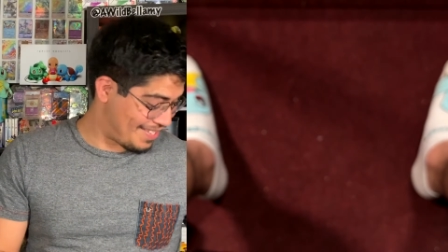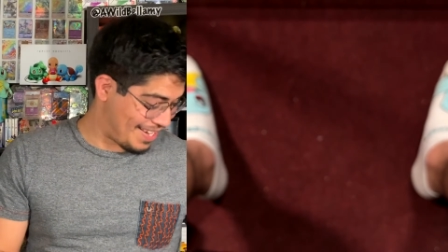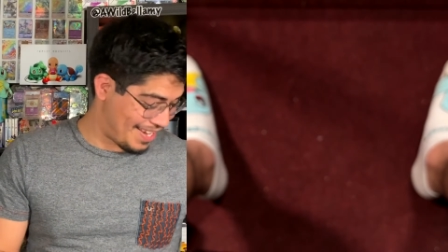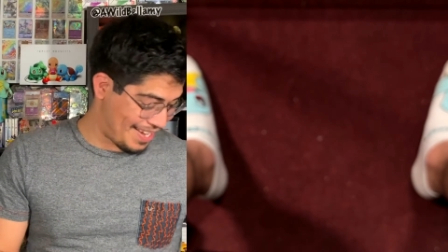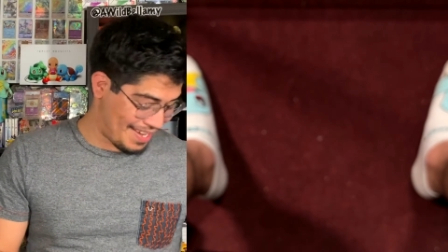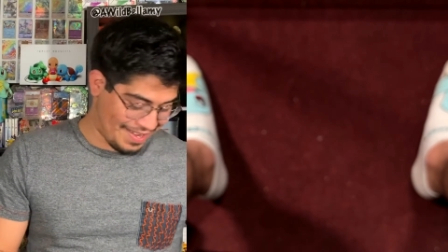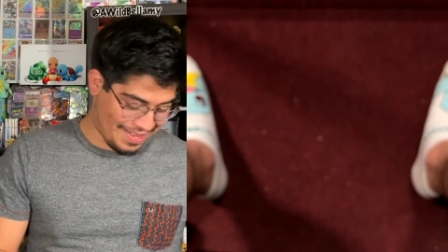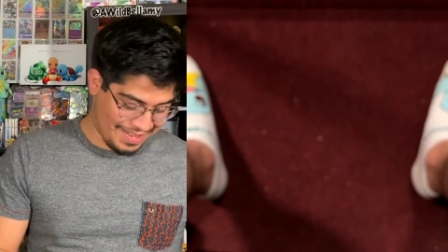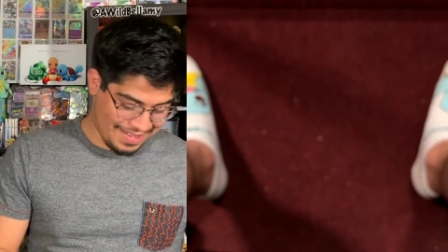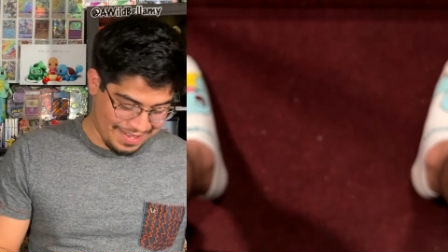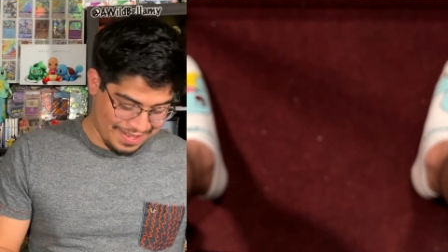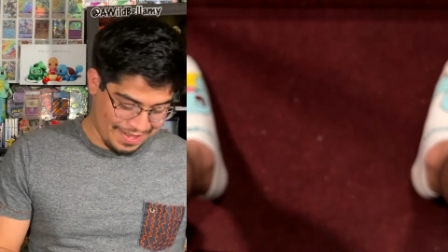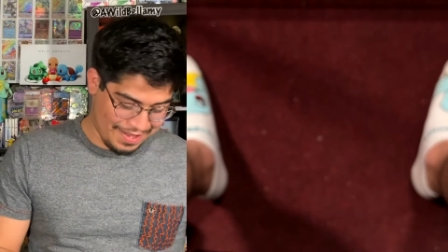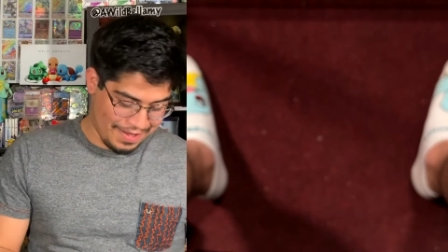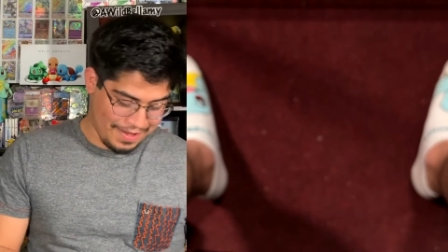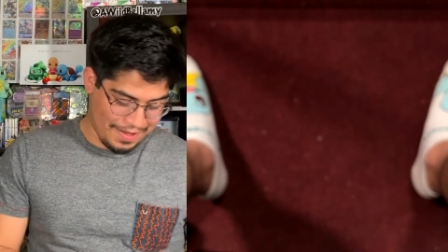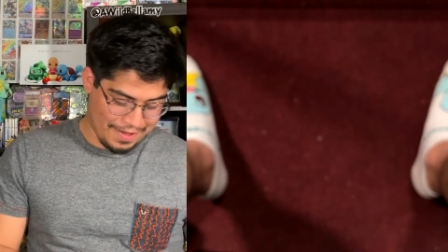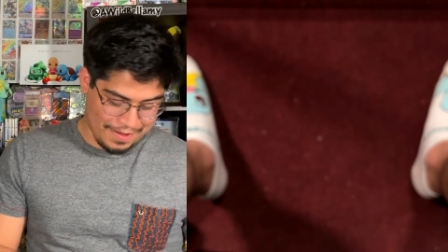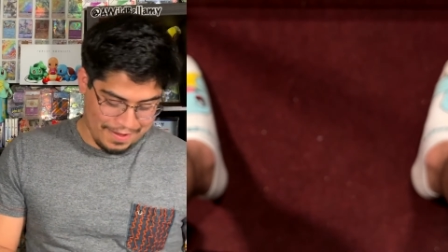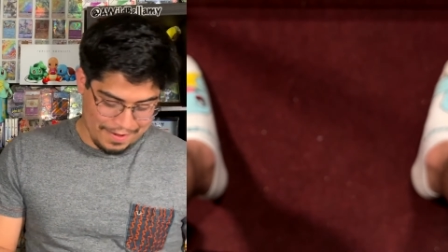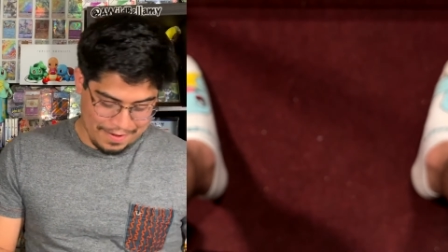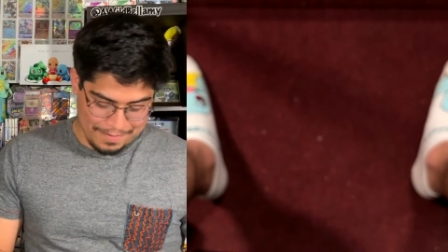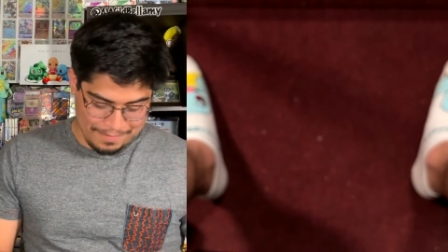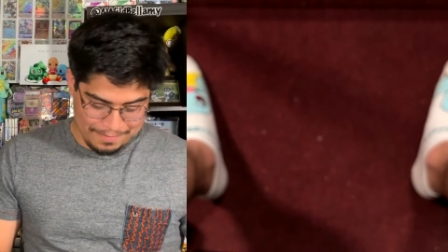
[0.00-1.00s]
okay.
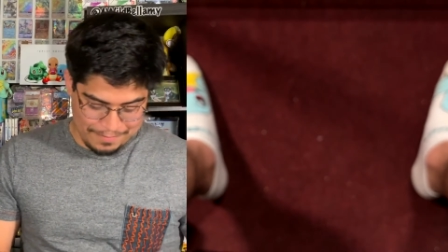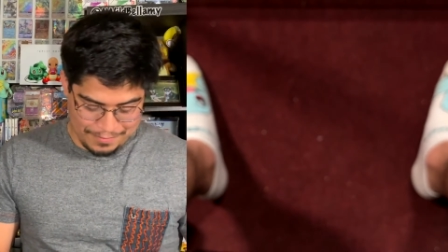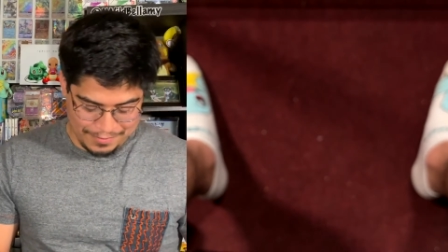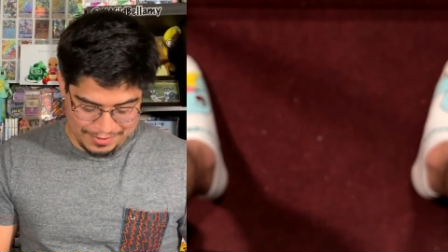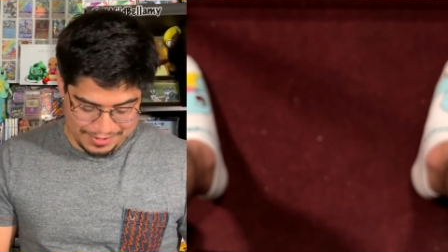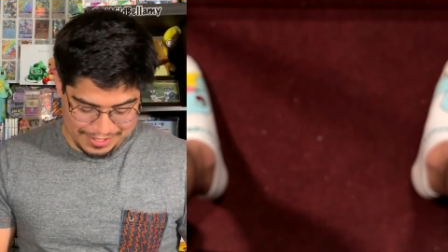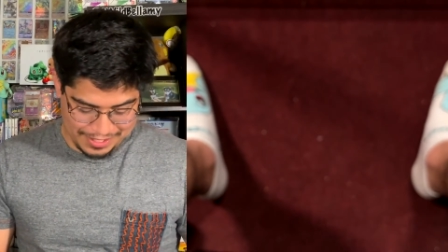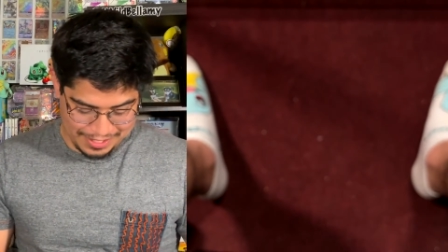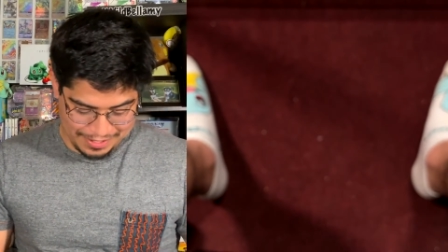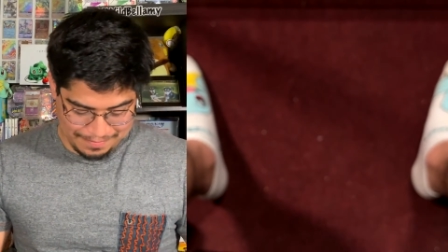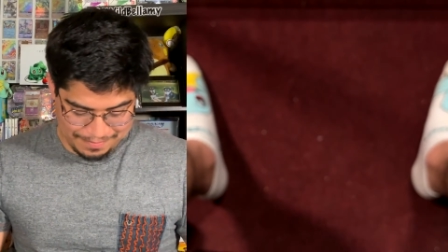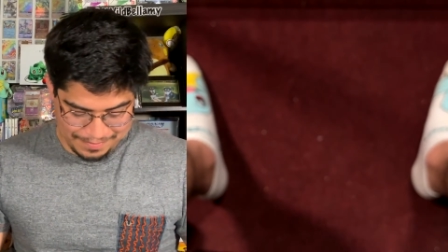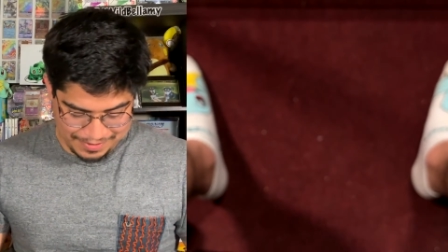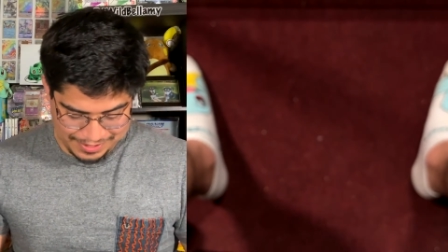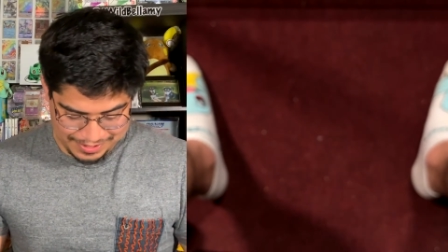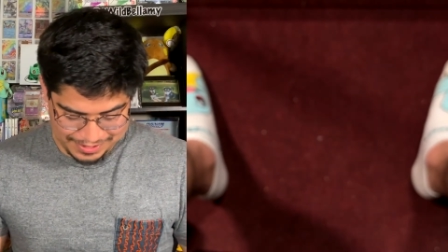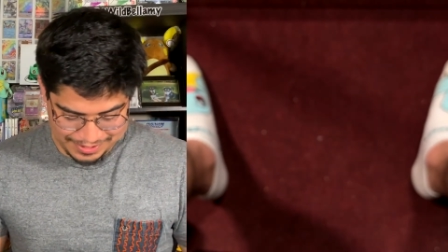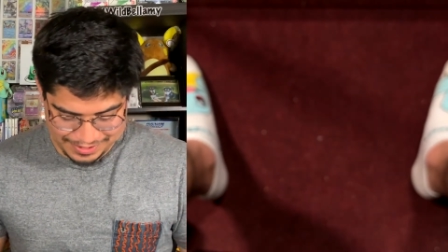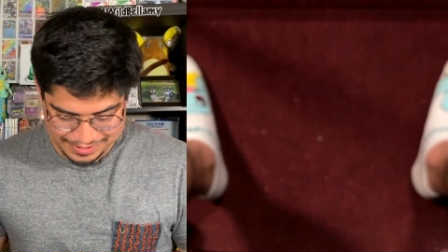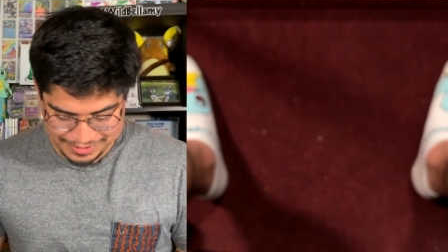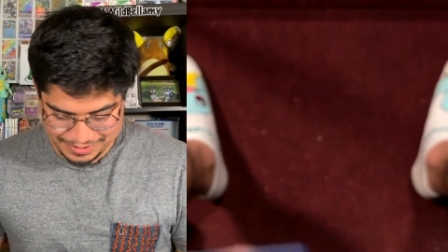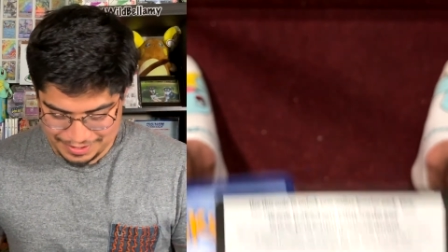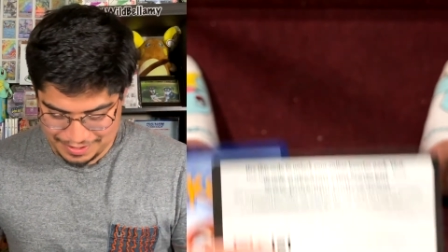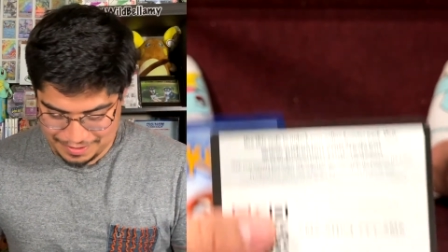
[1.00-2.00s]
More
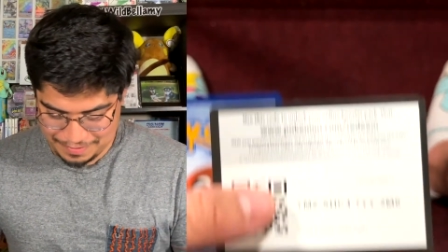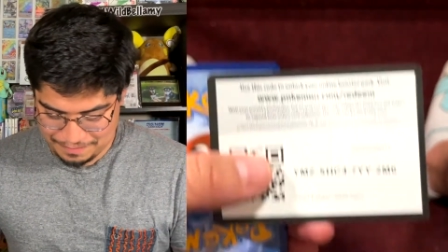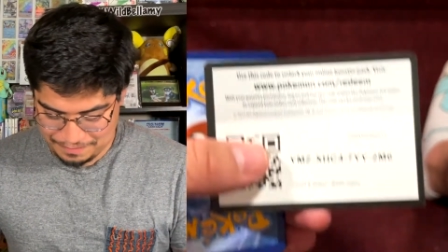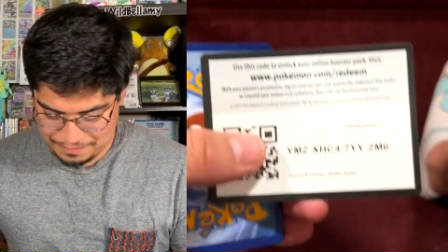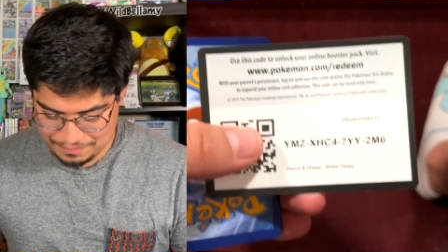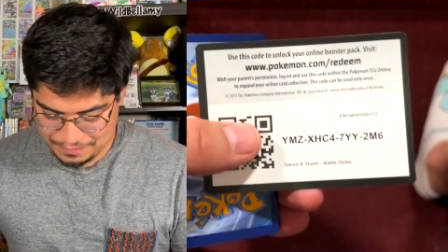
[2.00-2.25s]
celebrations to come.